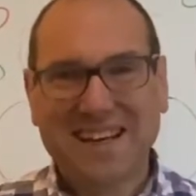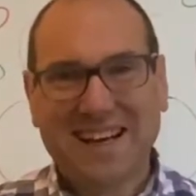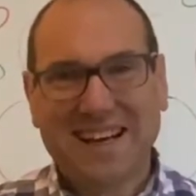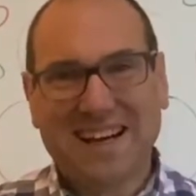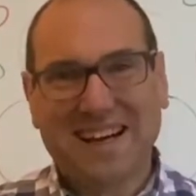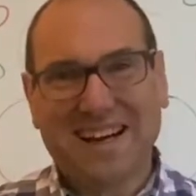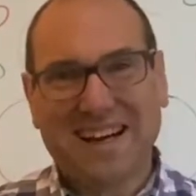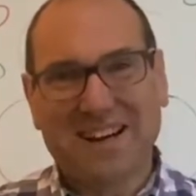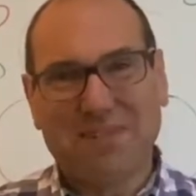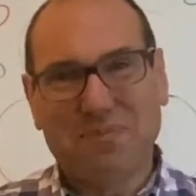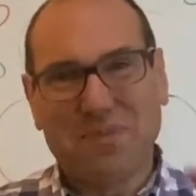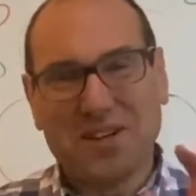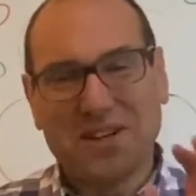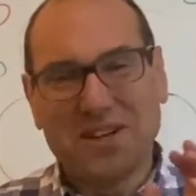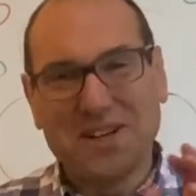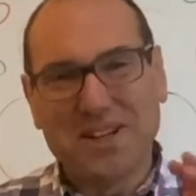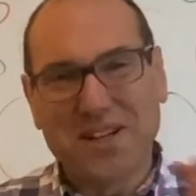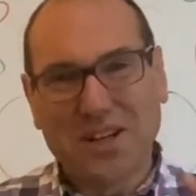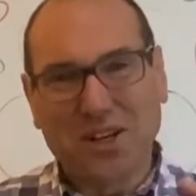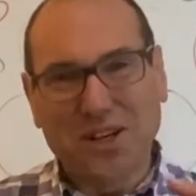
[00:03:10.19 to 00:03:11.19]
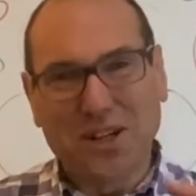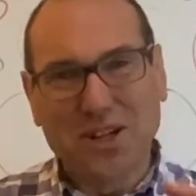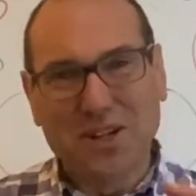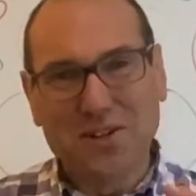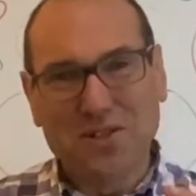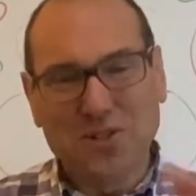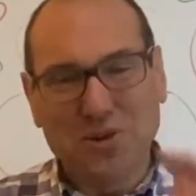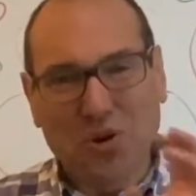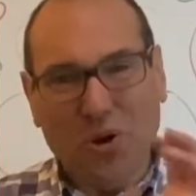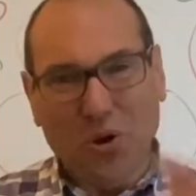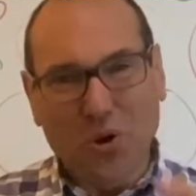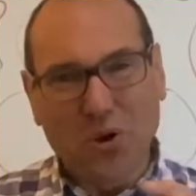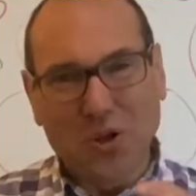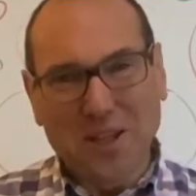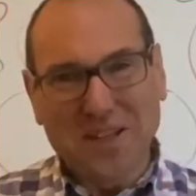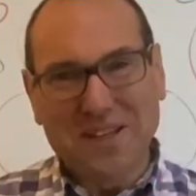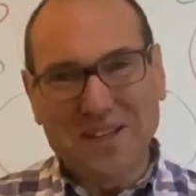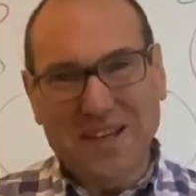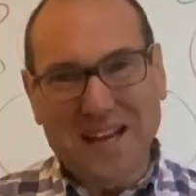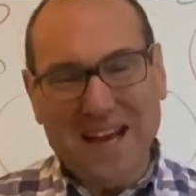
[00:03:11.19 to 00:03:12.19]
The clues are all
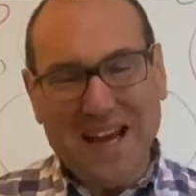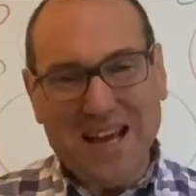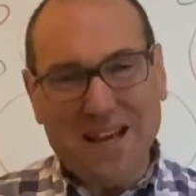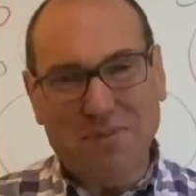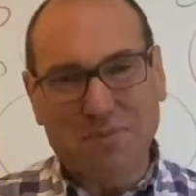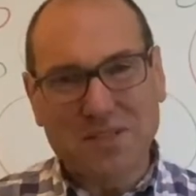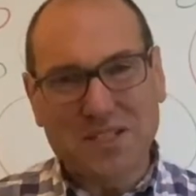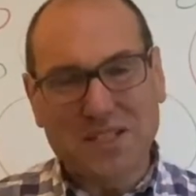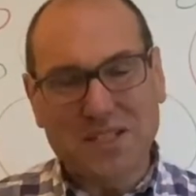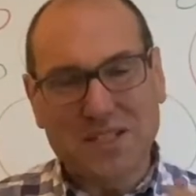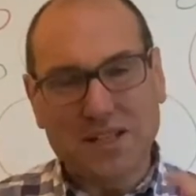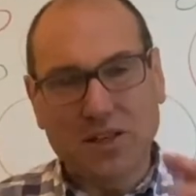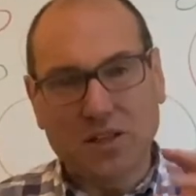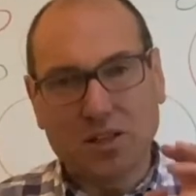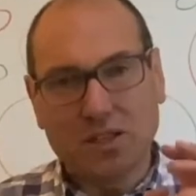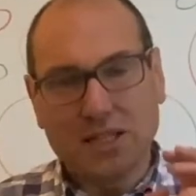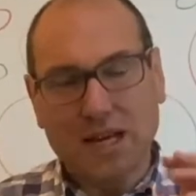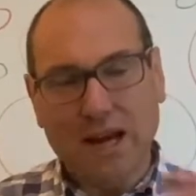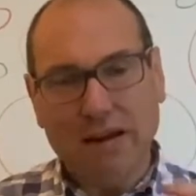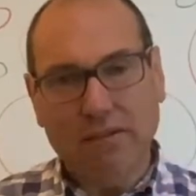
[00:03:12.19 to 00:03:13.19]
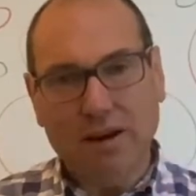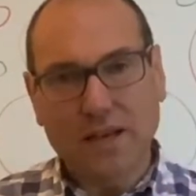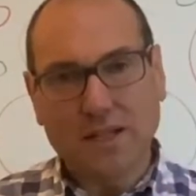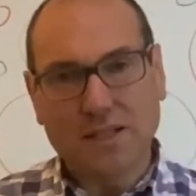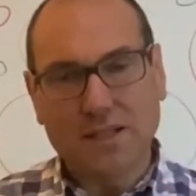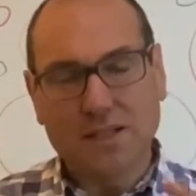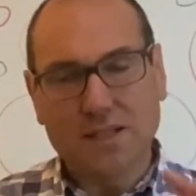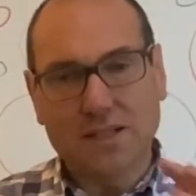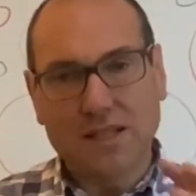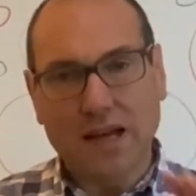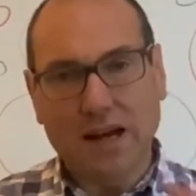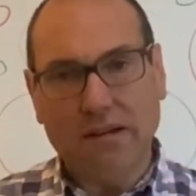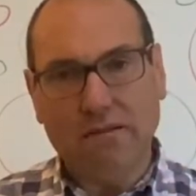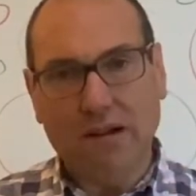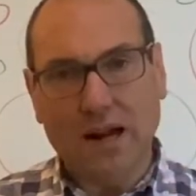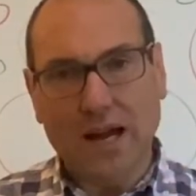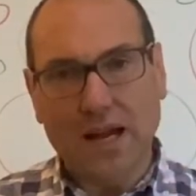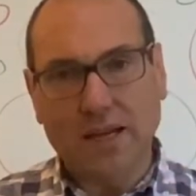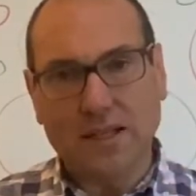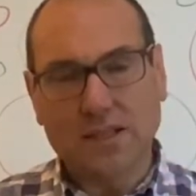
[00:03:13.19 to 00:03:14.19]
in the names. So the directors
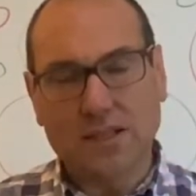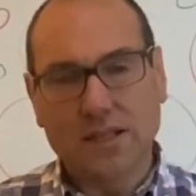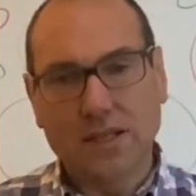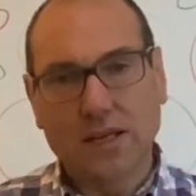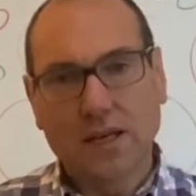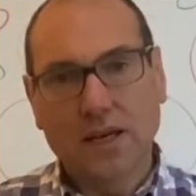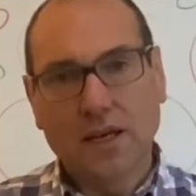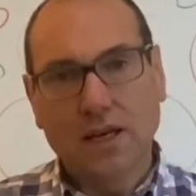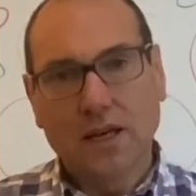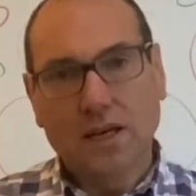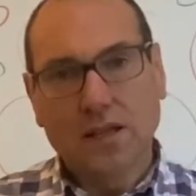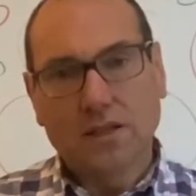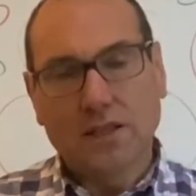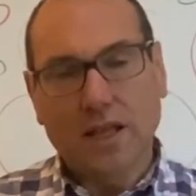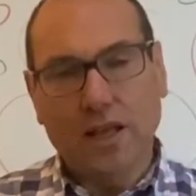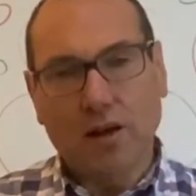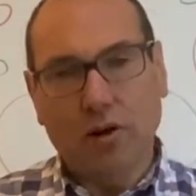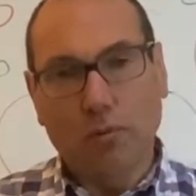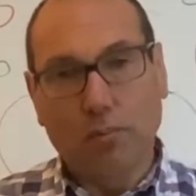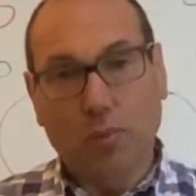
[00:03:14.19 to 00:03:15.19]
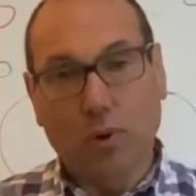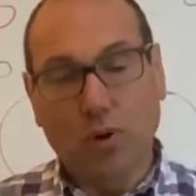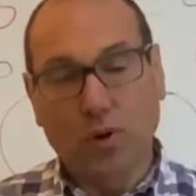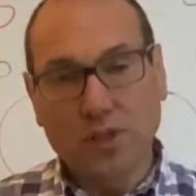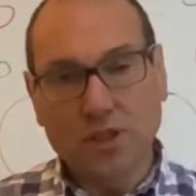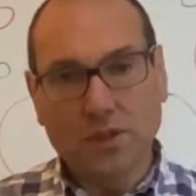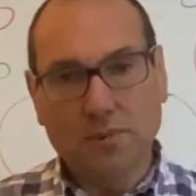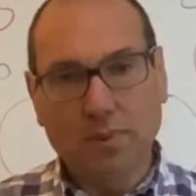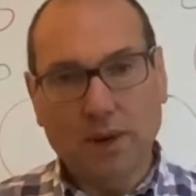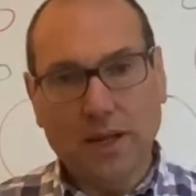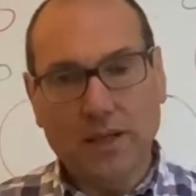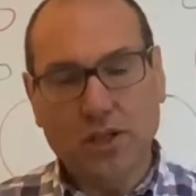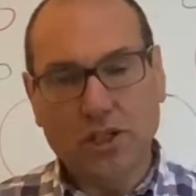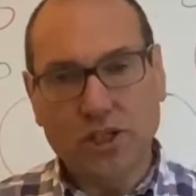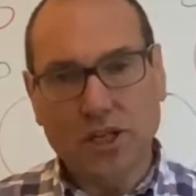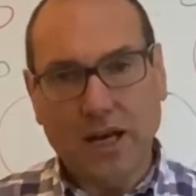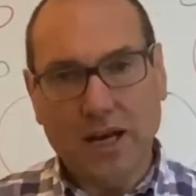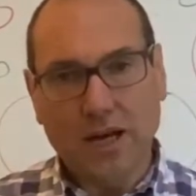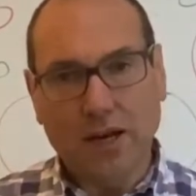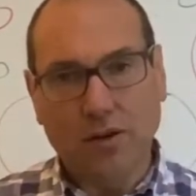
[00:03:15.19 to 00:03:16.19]
direct. So they're appointed by the
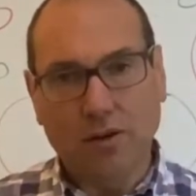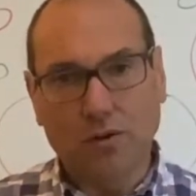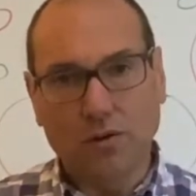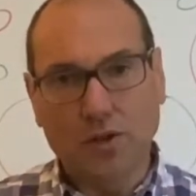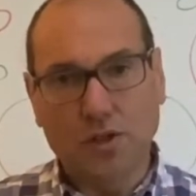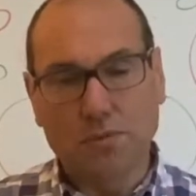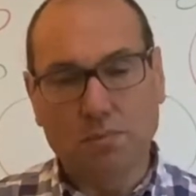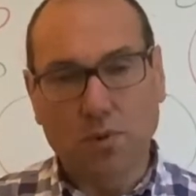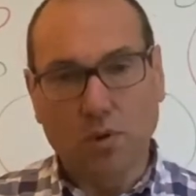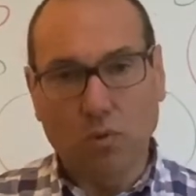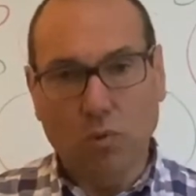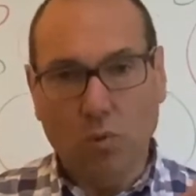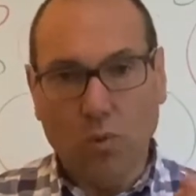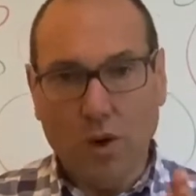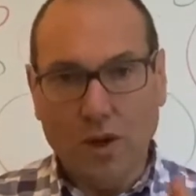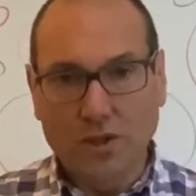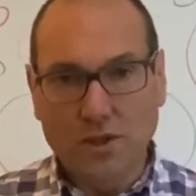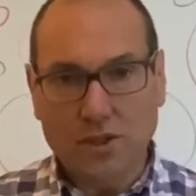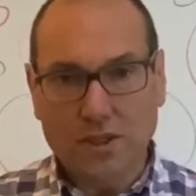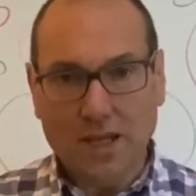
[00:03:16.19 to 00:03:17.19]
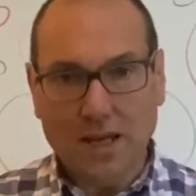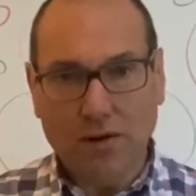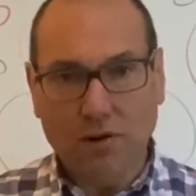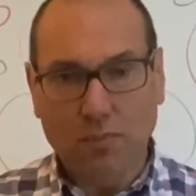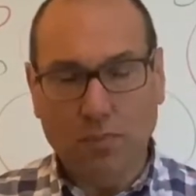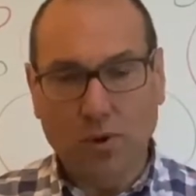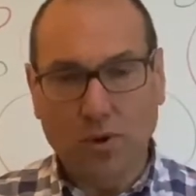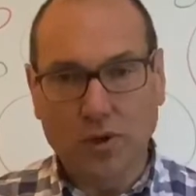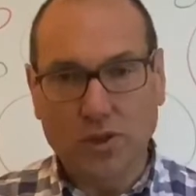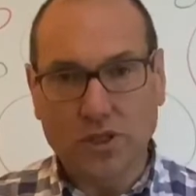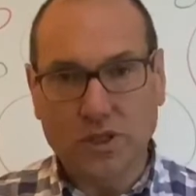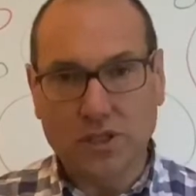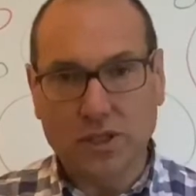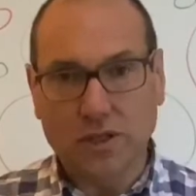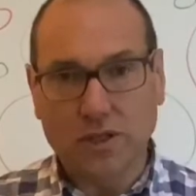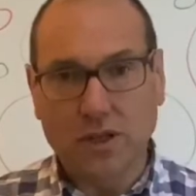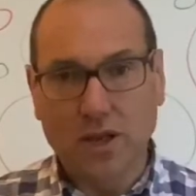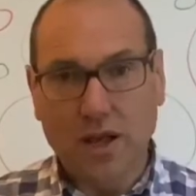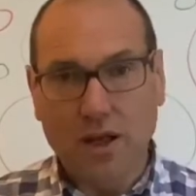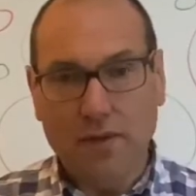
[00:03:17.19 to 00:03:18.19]
shareholders, but once they're
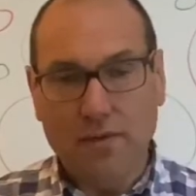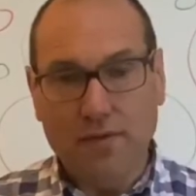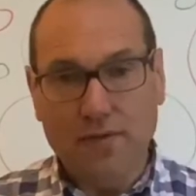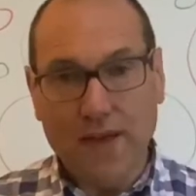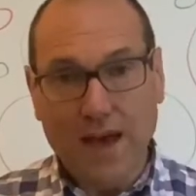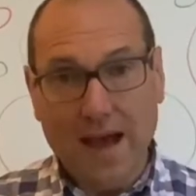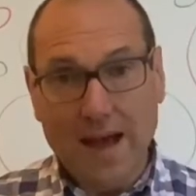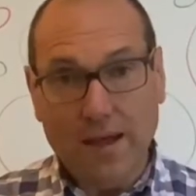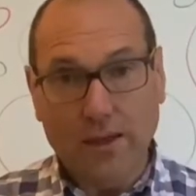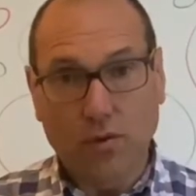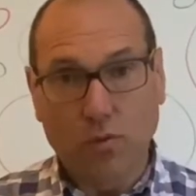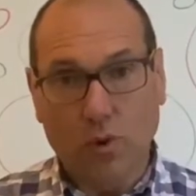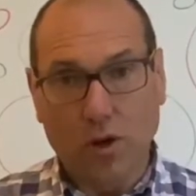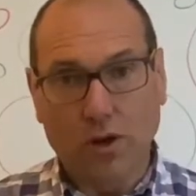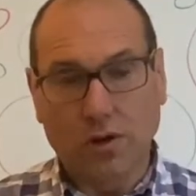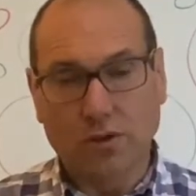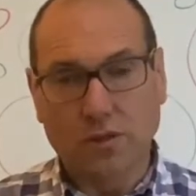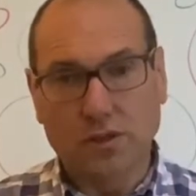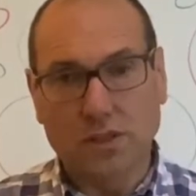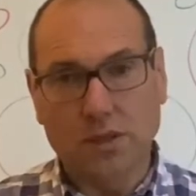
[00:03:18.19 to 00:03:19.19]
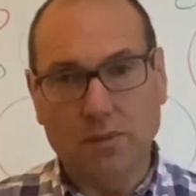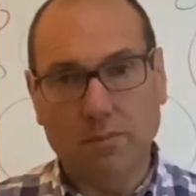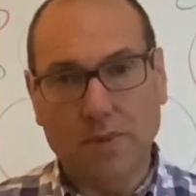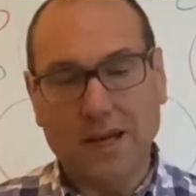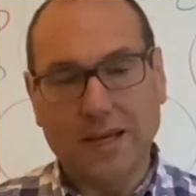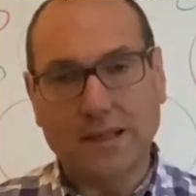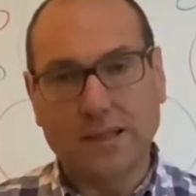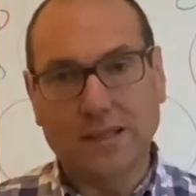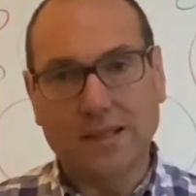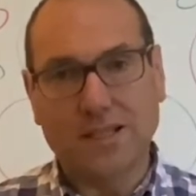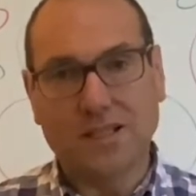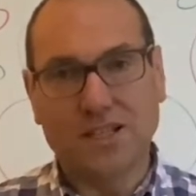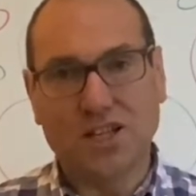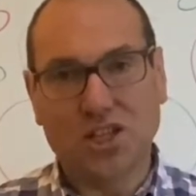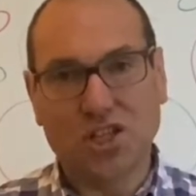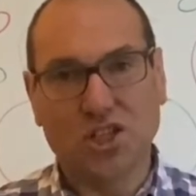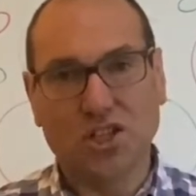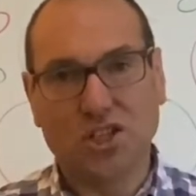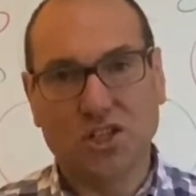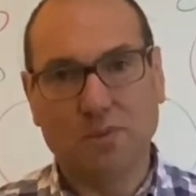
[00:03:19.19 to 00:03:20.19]
appointed, they're the ones that make the
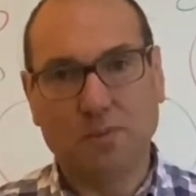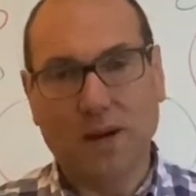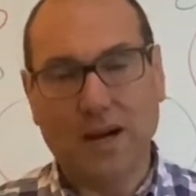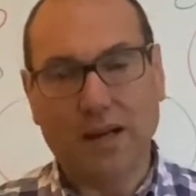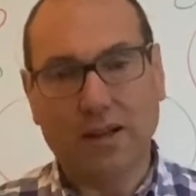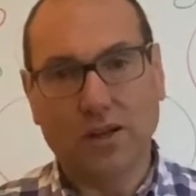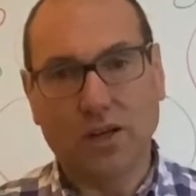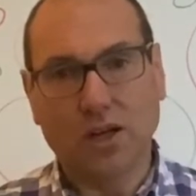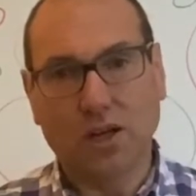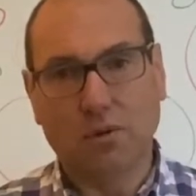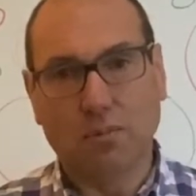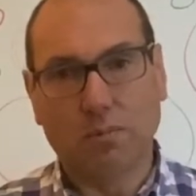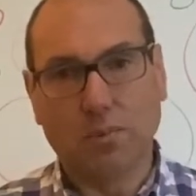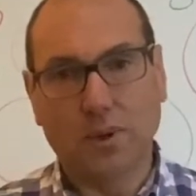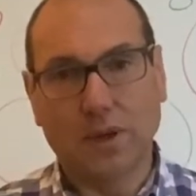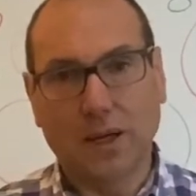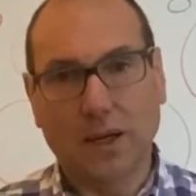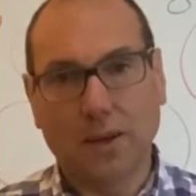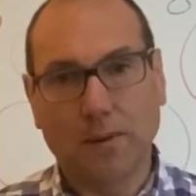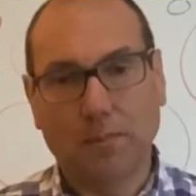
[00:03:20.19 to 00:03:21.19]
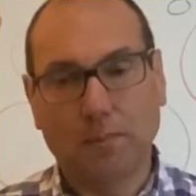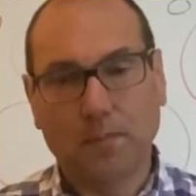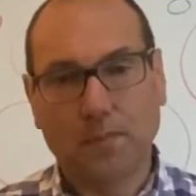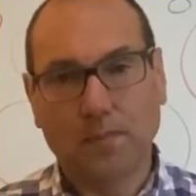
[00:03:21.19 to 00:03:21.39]
decisions about the company.